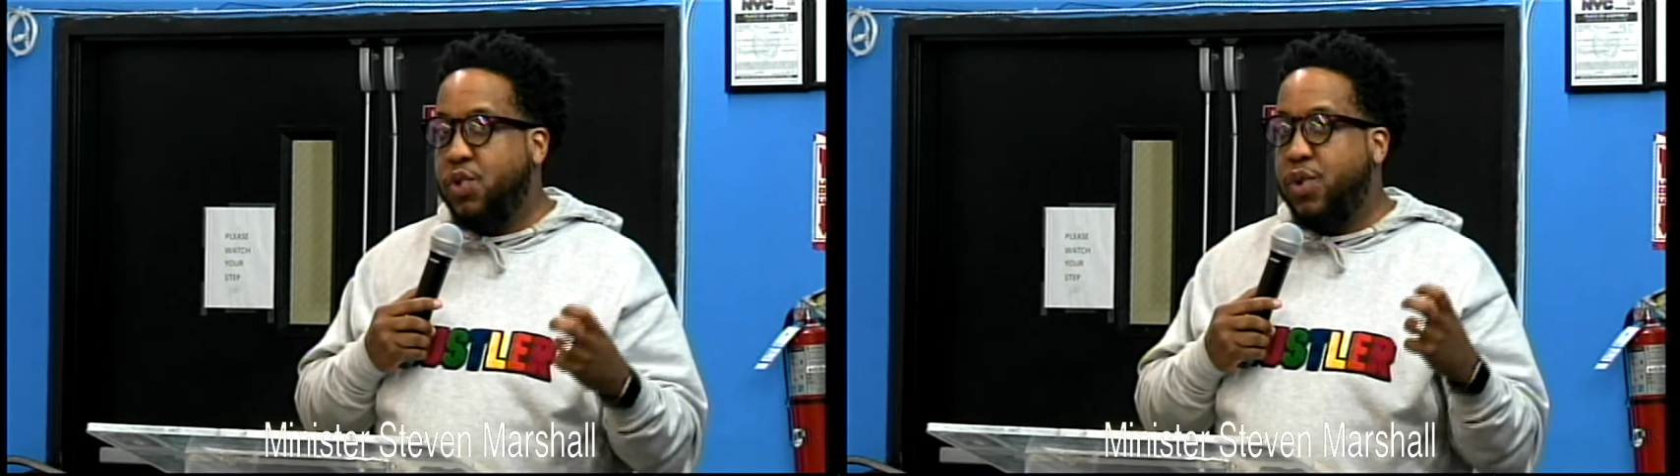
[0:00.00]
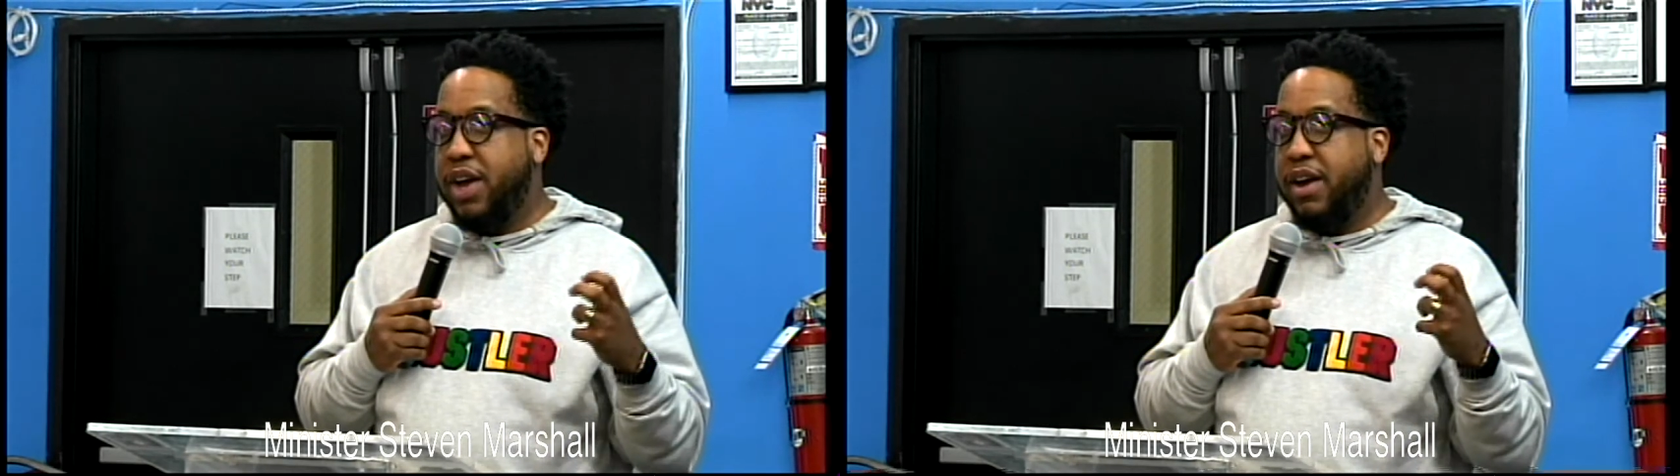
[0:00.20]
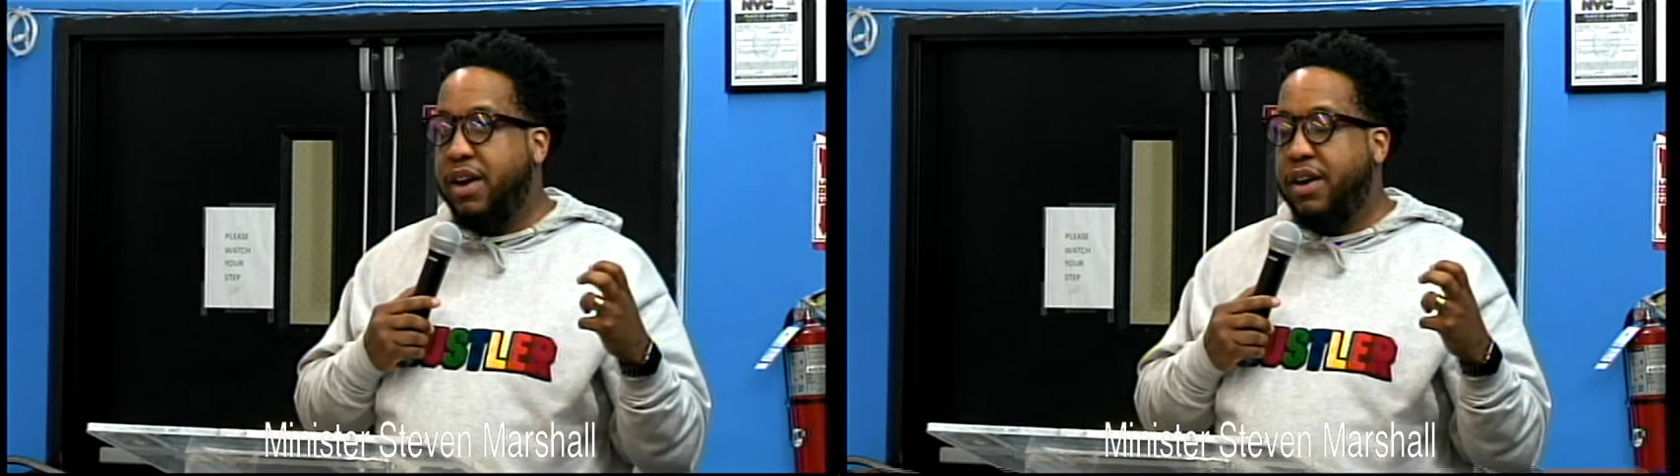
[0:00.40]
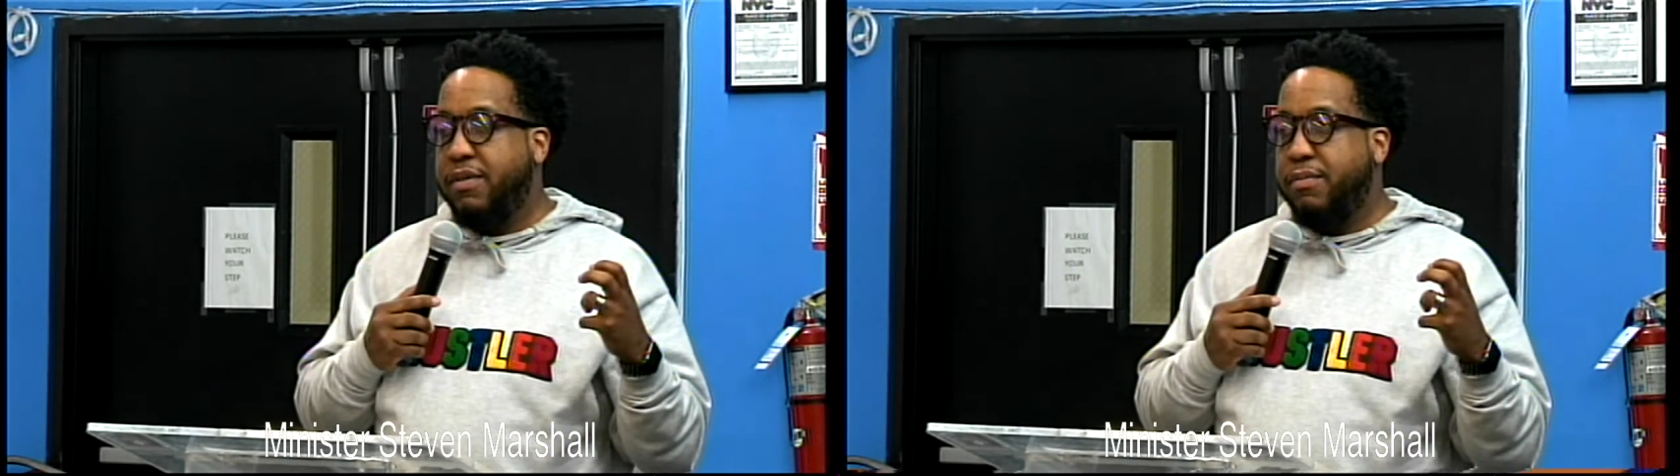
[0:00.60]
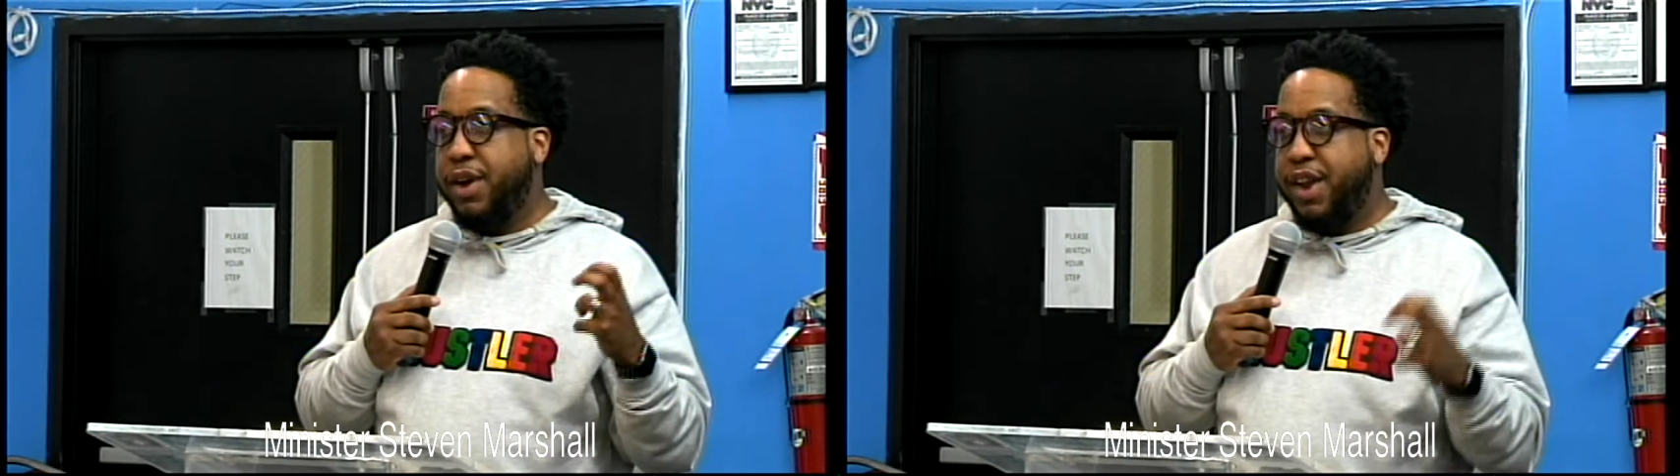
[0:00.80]

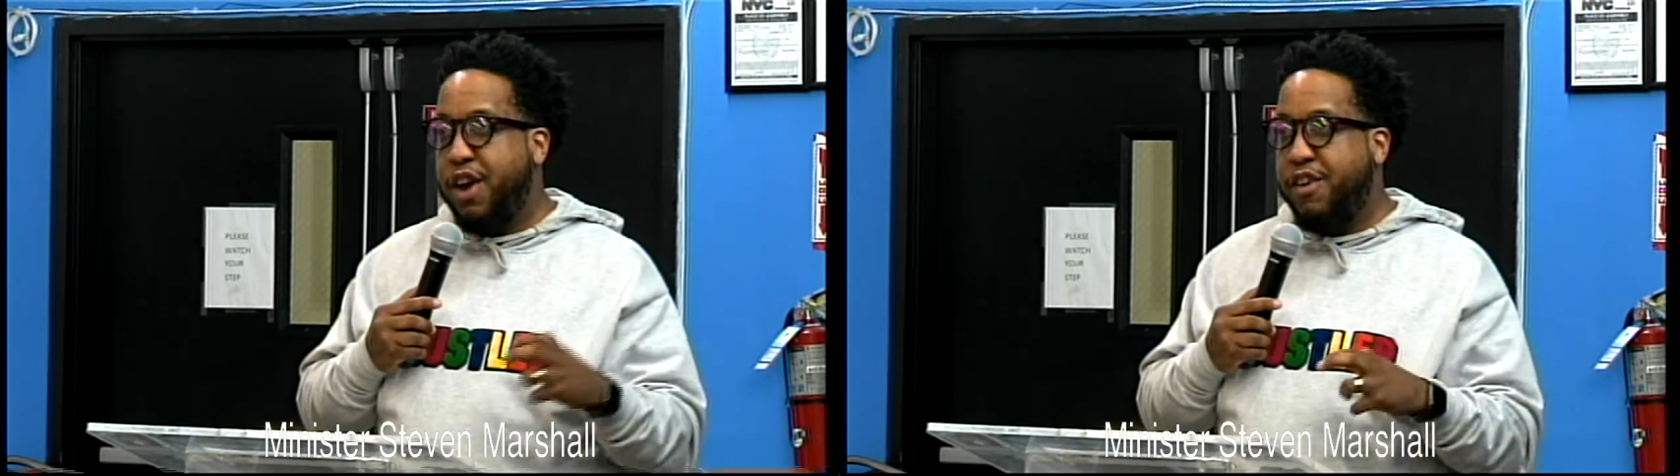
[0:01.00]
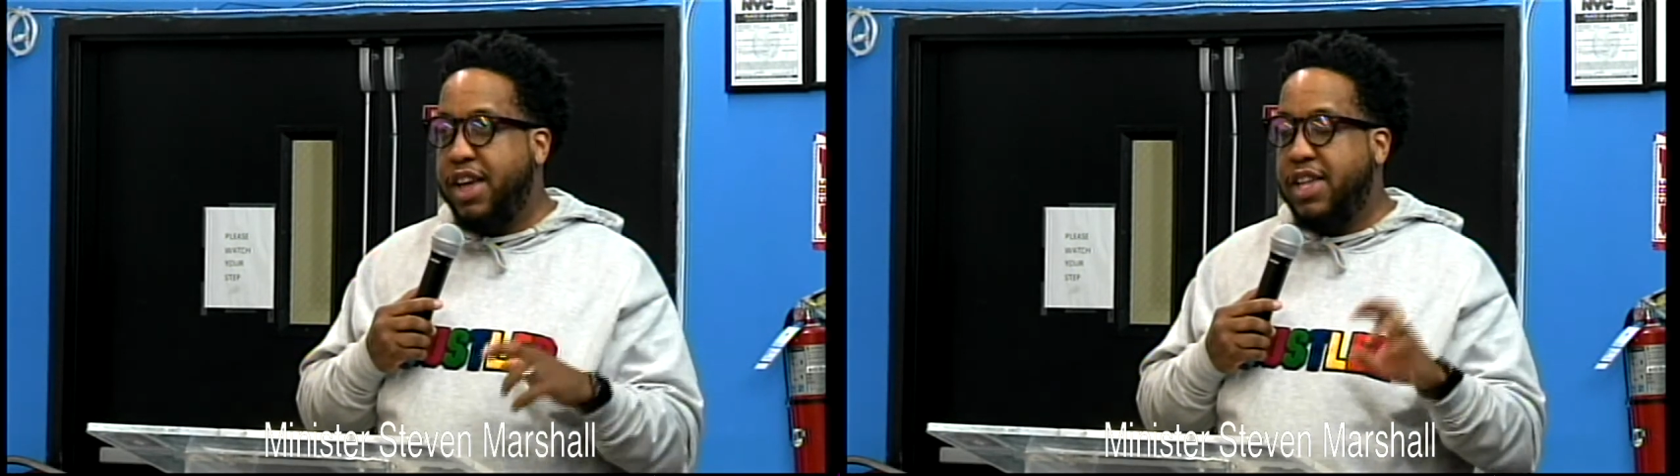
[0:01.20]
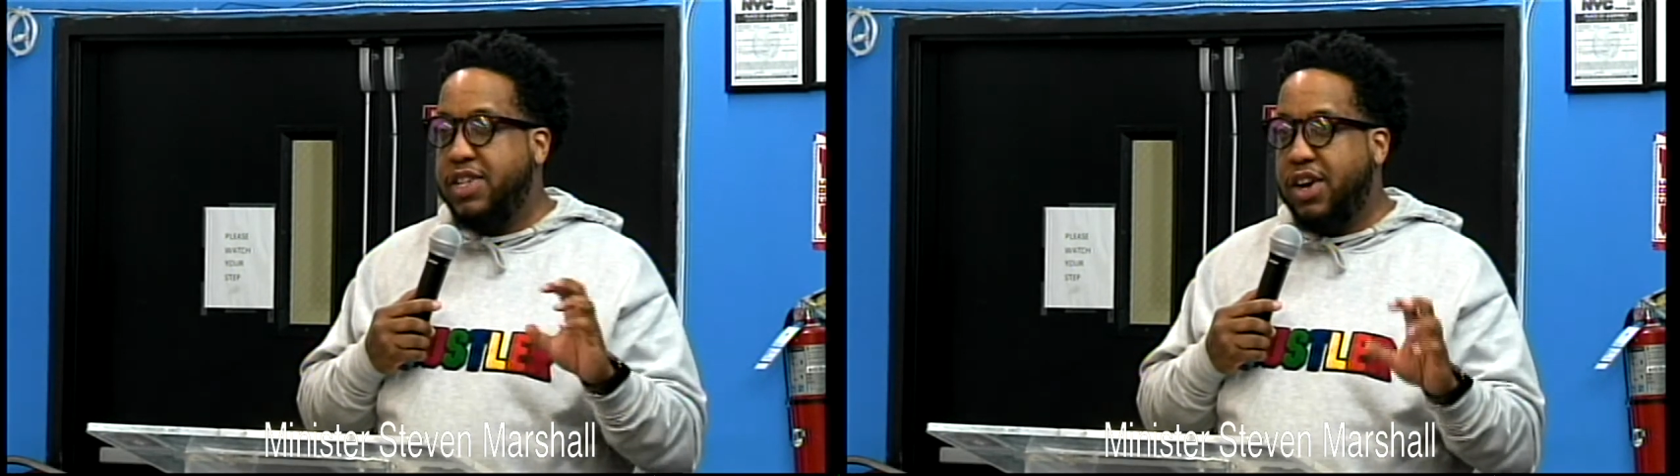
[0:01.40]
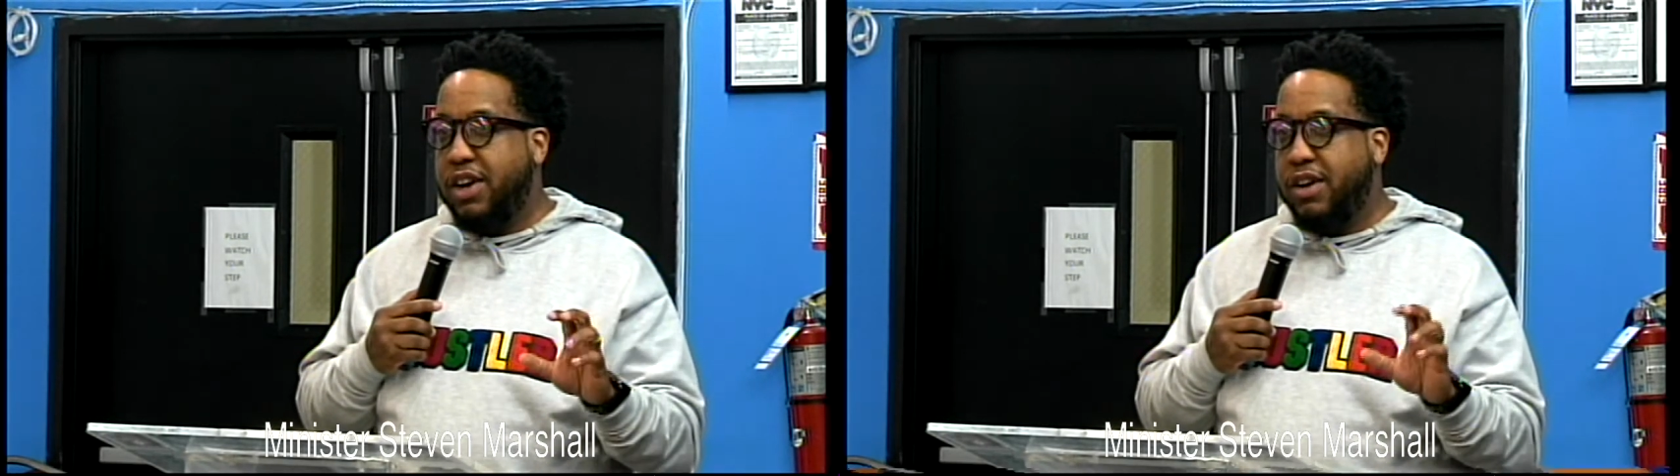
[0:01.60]
where minorities